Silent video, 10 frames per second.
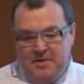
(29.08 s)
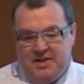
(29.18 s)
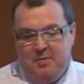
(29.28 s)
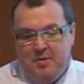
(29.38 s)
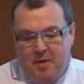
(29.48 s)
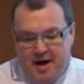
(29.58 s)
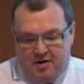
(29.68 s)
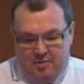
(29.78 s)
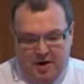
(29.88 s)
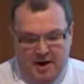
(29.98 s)
some of the
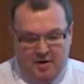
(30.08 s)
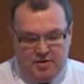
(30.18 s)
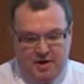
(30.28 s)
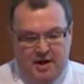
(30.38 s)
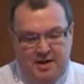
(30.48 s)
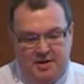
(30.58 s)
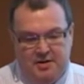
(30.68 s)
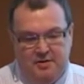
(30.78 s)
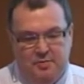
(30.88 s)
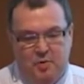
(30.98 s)
microbiological
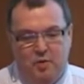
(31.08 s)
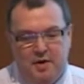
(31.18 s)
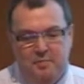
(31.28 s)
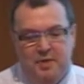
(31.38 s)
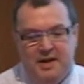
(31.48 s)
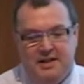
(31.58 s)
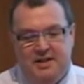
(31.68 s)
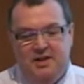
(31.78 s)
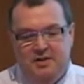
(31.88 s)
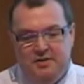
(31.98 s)
issues, but one of the
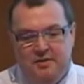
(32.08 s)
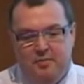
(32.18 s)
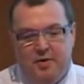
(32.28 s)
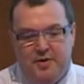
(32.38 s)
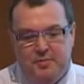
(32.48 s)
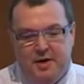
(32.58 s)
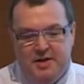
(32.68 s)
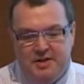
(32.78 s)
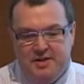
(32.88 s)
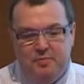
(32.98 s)
biggest issues that bothers
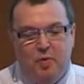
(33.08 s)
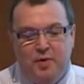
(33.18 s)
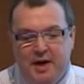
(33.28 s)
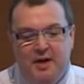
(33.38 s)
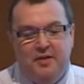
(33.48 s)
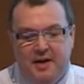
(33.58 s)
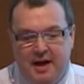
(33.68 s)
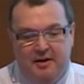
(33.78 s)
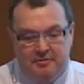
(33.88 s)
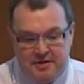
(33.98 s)
patients more than anything
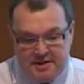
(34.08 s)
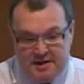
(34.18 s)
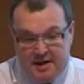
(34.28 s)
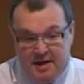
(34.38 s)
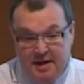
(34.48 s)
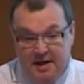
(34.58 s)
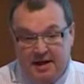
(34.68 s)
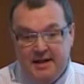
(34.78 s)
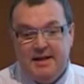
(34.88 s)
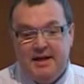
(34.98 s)
else
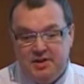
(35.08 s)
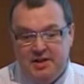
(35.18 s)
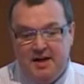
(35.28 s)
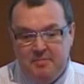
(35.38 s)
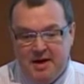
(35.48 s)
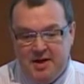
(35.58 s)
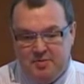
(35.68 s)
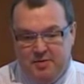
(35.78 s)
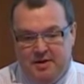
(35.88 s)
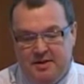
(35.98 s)
is exudate
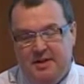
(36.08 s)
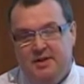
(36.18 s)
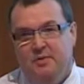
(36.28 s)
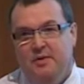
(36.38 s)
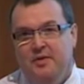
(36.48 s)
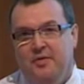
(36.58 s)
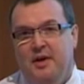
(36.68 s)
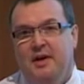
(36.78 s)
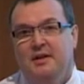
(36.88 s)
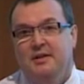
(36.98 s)
management. It's one of the
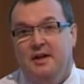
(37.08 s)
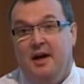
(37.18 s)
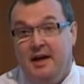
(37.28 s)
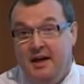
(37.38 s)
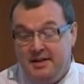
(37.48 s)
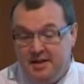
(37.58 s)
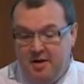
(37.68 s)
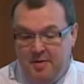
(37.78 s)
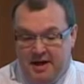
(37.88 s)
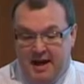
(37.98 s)
things that I hear
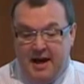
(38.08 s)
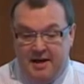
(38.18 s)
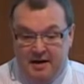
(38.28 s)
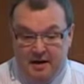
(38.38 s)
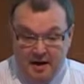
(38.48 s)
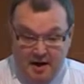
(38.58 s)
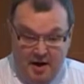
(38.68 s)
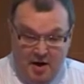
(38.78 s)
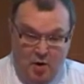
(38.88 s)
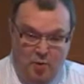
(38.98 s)
time and again
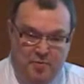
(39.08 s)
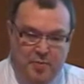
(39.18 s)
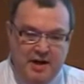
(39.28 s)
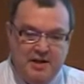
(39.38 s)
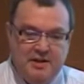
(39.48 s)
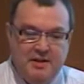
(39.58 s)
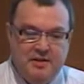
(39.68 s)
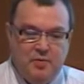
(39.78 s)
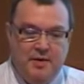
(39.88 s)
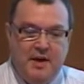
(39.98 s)
with
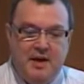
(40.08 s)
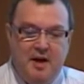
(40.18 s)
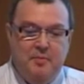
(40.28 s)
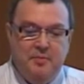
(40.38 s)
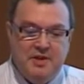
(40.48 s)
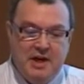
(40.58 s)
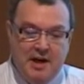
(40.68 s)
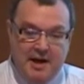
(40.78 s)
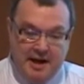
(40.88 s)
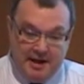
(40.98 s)
patients when they come to
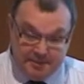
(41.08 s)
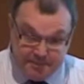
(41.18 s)
clinic.